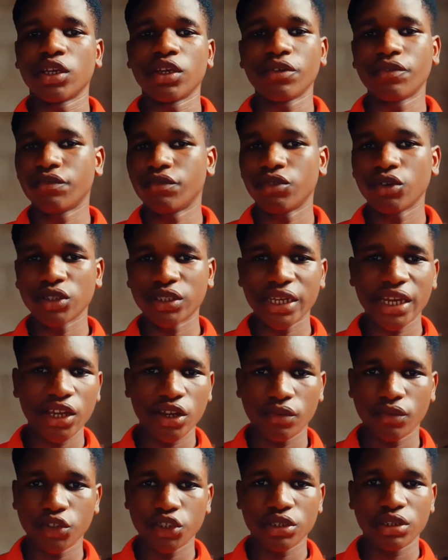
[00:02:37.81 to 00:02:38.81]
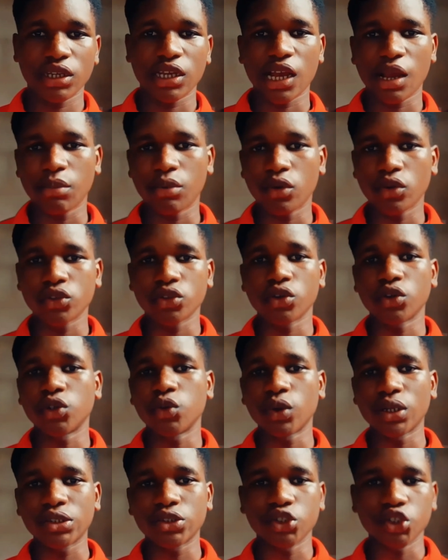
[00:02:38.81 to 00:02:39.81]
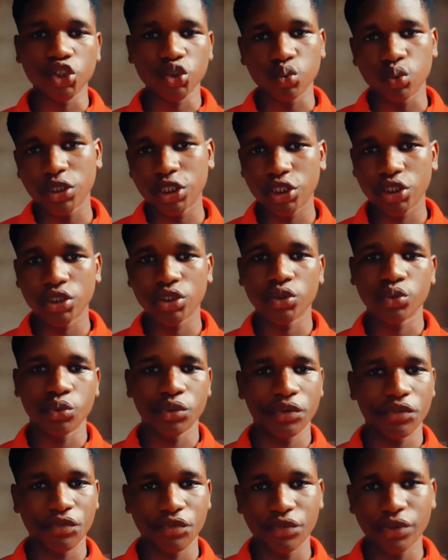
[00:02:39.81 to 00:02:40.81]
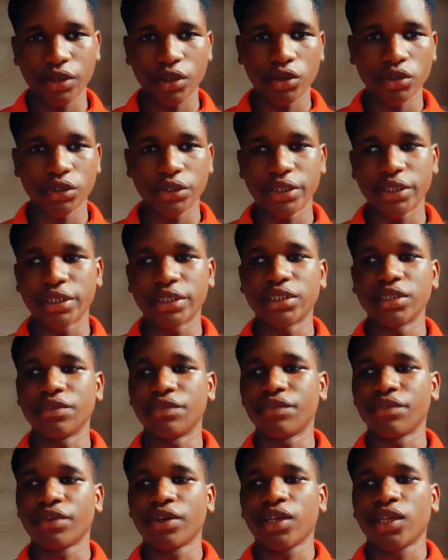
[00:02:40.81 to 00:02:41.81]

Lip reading: if you're tired of using CapCut or you want to switch to a free alternative,